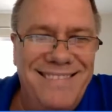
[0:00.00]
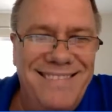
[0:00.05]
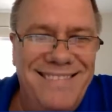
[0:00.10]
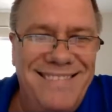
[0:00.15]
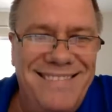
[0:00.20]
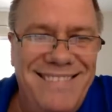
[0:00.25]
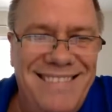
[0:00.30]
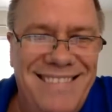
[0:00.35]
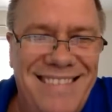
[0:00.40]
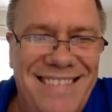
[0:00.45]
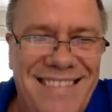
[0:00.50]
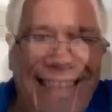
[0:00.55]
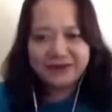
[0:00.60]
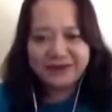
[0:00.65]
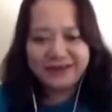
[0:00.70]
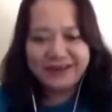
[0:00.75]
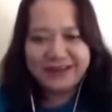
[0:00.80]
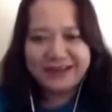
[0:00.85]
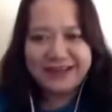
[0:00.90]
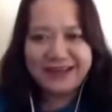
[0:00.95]
I'm
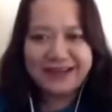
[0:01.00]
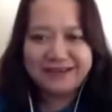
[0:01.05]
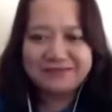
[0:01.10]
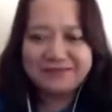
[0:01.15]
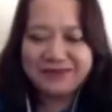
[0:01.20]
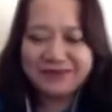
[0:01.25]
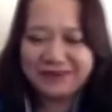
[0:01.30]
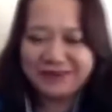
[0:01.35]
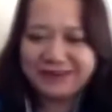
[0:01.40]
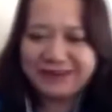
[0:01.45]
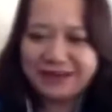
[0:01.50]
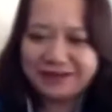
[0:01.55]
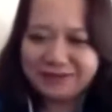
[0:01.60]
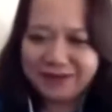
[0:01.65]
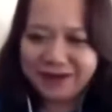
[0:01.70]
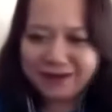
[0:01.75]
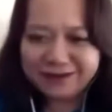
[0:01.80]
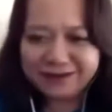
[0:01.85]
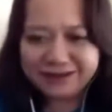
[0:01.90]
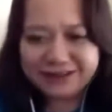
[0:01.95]
good. I'm good. I'm
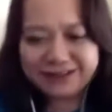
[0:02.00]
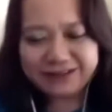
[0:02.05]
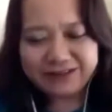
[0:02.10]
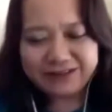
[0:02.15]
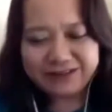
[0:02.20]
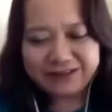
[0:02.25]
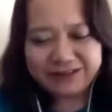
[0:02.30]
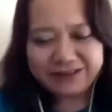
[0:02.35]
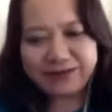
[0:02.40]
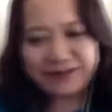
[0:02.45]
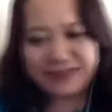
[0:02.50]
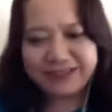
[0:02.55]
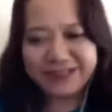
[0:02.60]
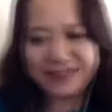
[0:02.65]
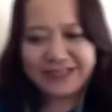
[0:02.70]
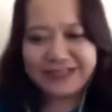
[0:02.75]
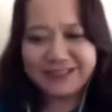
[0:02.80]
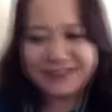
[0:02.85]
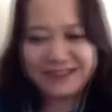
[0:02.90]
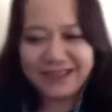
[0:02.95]
always good, especially
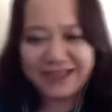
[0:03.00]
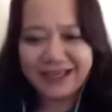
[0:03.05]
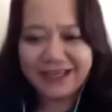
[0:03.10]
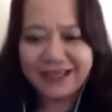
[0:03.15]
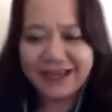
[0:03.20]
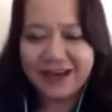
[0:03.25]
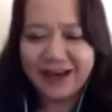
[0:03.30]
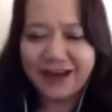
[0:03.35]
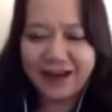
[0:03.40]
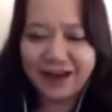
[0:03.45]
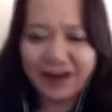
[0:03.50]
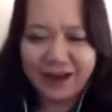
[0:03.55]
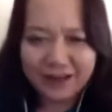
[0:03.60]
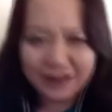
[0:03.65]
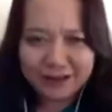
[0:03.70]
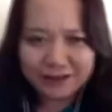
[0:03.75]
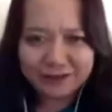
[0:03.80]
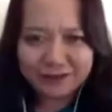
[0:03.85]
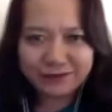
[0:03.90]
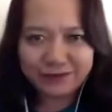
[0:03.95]
seeing all of
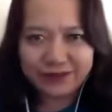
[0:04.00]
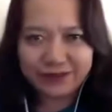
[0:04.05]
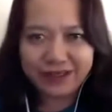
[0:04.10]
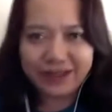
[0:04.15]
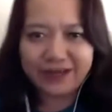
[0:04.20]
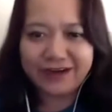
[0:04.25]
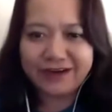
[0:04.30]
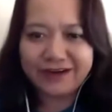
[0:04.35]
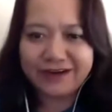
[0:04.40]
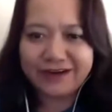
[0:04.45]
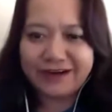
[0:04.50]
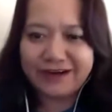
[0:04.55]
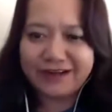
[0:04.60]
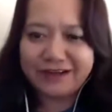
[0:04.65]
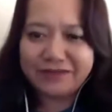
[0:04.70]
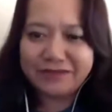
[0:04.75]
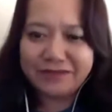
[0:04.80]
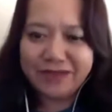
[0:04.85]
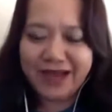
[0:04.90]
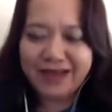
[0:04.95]
you here on the
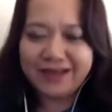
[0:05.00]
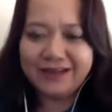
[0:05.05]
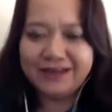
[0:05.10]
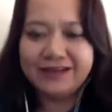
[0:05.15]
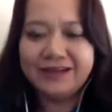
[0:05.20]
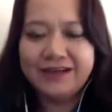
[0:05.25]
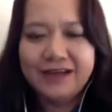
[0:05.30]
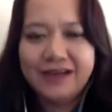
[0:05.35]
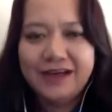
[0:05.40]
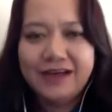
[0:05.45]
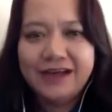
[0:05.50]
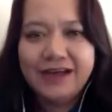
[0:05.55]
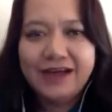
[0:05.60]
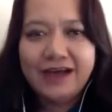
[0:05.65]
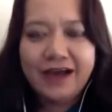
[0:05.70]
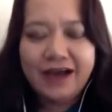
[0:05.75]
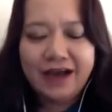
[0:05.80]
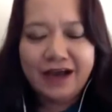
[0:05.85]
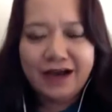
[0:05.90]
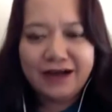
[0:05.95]
panel.
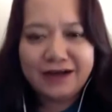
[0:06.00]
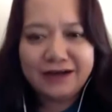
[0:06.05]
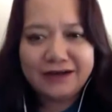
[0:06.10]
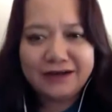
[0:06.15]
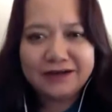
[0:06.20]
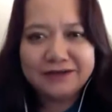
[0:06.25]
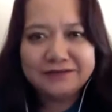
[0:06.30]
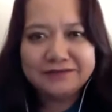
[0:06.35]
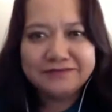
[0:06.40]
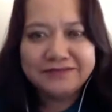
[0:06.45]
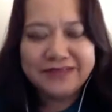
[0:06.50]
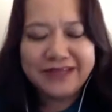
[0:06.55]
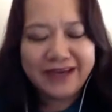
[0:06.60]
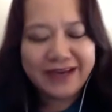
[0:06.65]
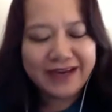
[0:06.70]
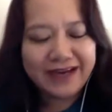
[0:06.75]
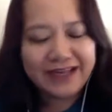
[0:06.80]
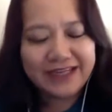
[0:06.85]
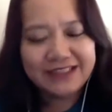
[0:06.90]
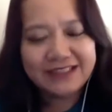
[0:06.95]
Yeah,
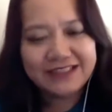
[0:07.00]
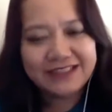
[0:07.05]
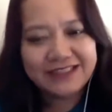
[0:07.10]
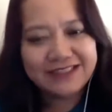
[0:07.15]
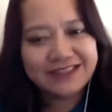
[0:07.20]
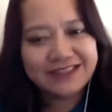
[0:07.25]
it's just